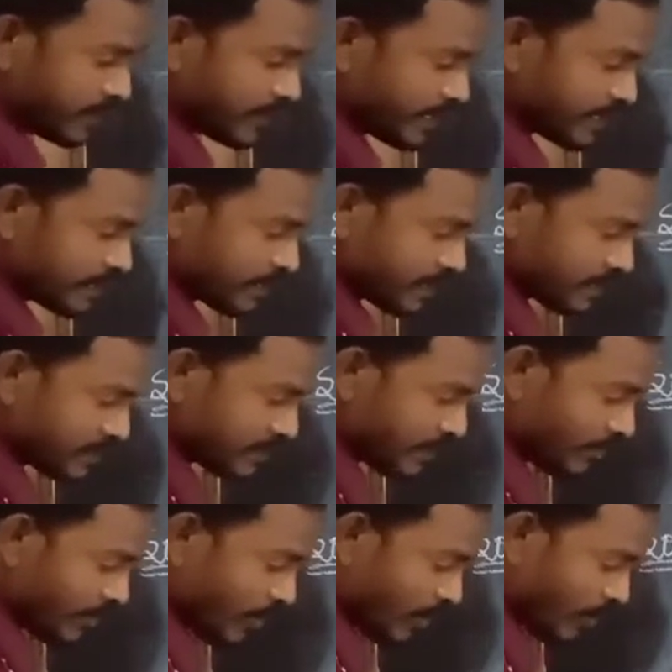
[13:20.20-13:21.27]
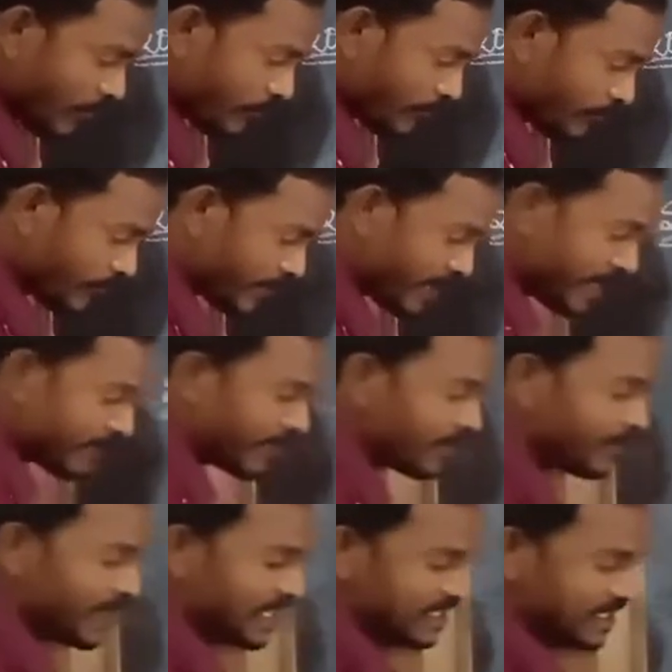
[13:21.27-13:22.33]
Then sum of
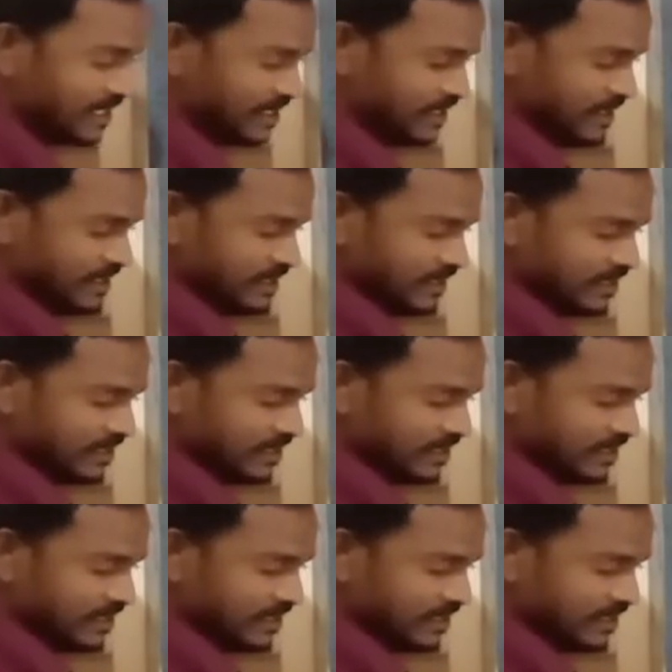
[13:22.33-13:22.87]
even places.